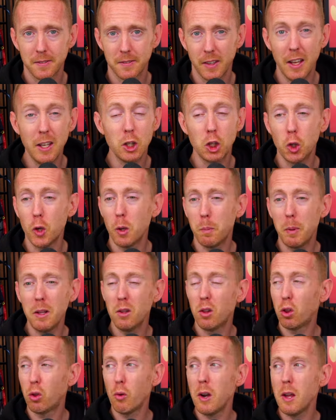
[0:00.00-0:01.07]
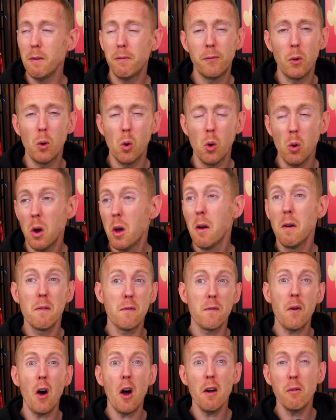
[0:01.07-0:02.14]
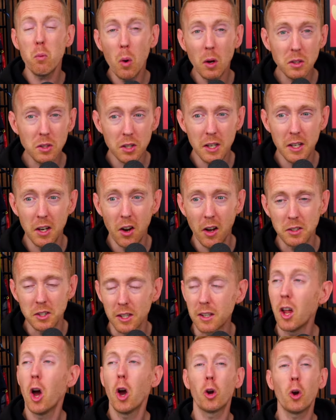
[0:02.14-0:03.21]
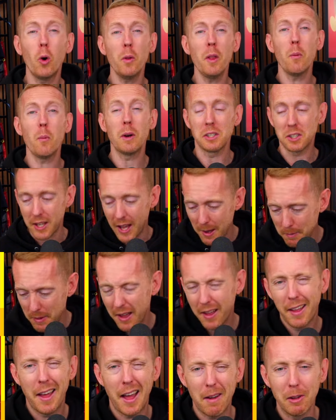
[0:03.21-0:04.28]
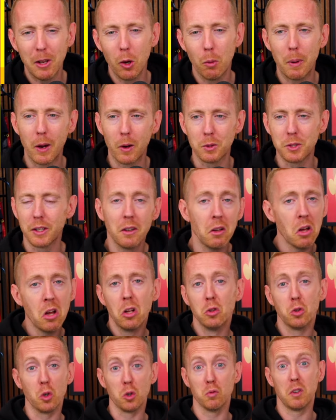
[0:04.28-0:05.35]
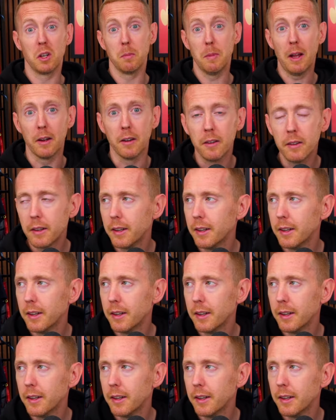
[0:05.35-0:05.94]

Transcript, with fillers: It should have been three four, five one to United. Go on then, West Ham. Have a little penalty. Doesn't really matter.